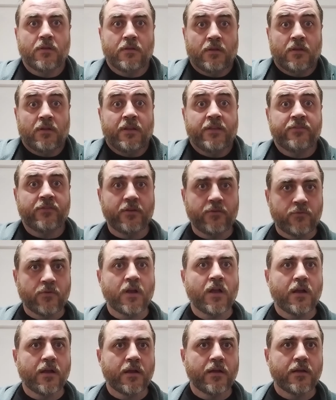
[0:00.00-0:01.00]
illicit
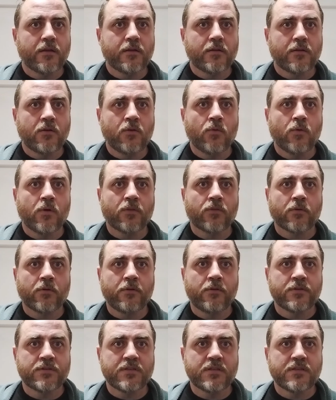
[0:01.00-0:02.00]
drug going through
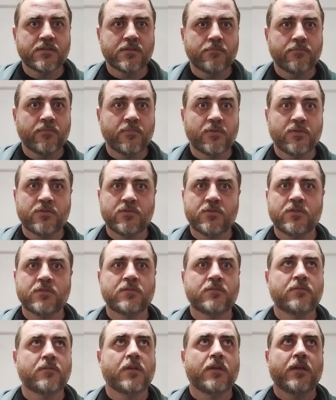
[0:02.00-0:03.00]
your system,
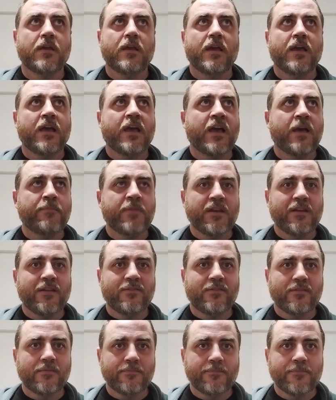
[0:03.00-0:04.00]
just
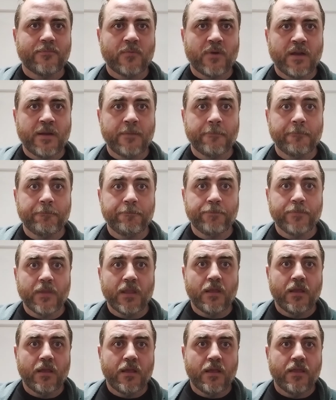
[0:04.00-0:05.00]
happiness, right?
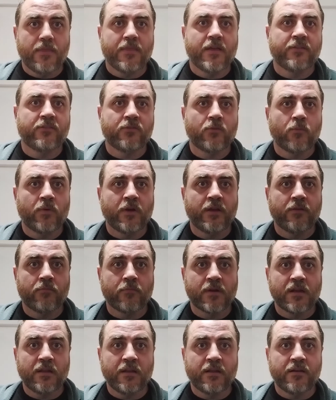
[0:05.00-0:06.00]
That's the way
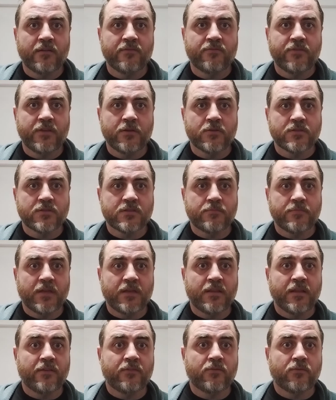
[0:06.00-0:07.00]
Ritalin feels to me,
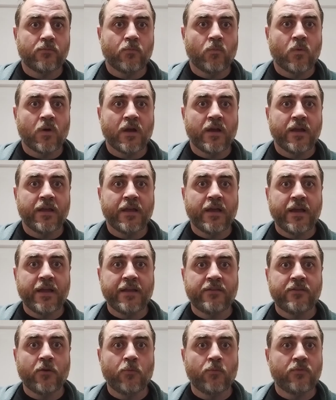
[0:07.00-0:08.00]
and that's why I
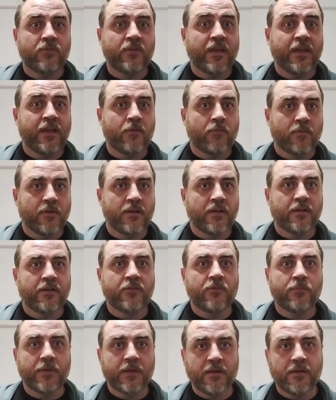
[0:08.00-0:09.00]
don't take Ritalin.
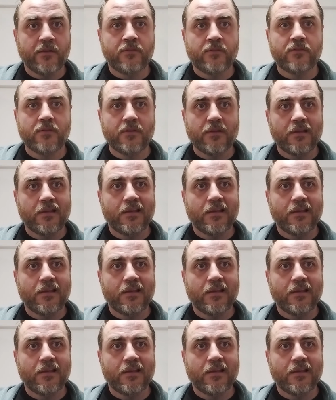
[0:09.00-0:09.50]
It's because